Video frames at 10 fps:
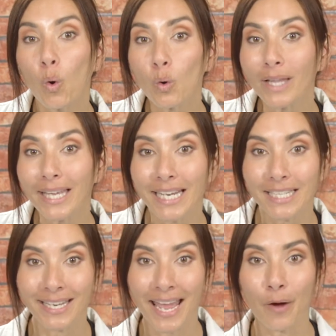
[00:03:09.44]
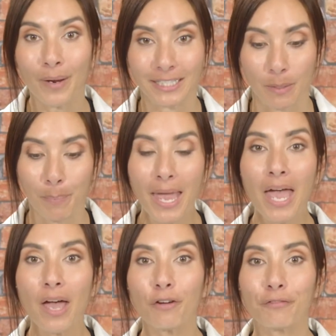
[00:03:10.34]
all I need now is a
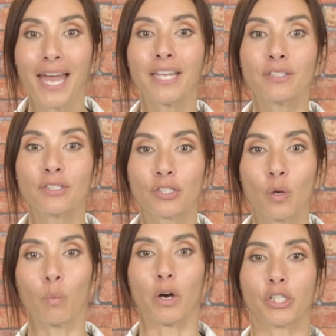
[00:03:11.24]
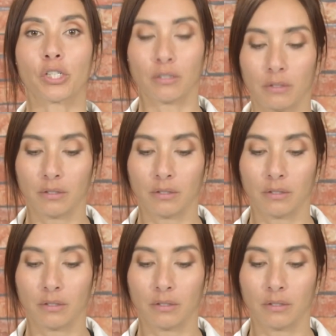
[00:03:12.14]
pair of hands to wash.